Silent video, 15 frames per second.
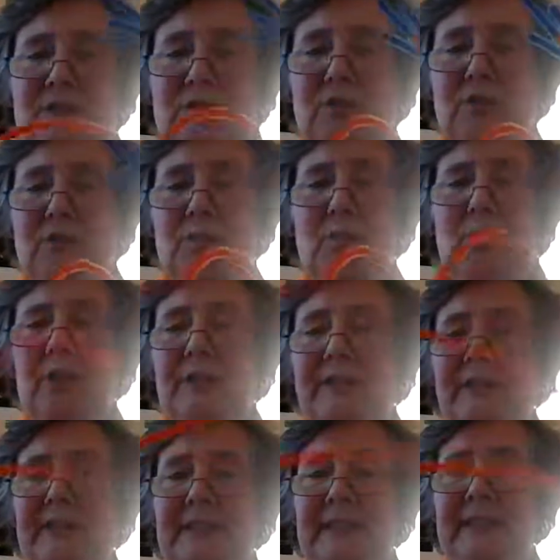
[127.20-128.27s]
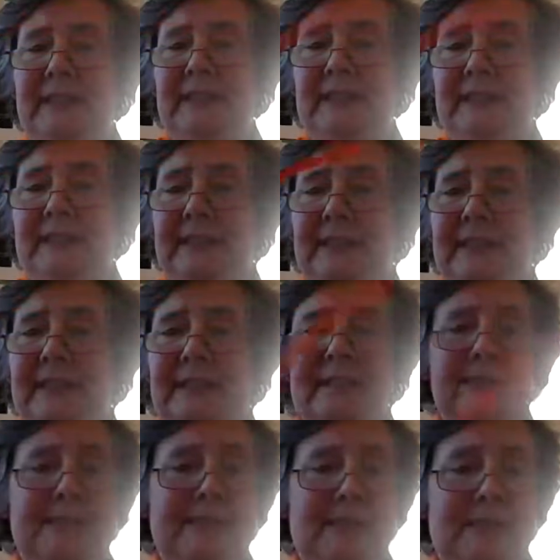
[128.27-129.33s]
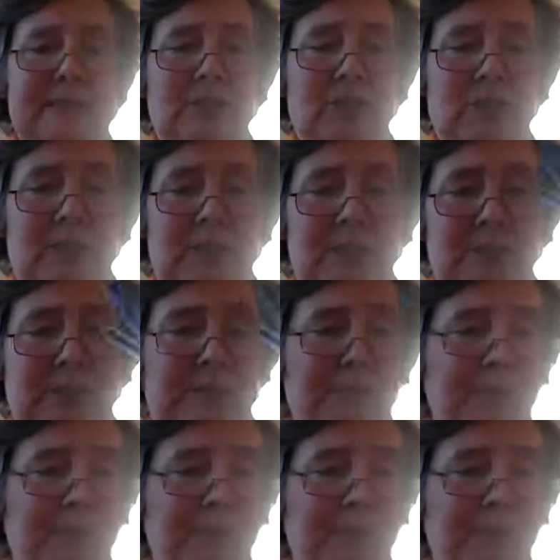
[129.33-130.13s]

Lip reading: got the wire in there, it'll stay in shape.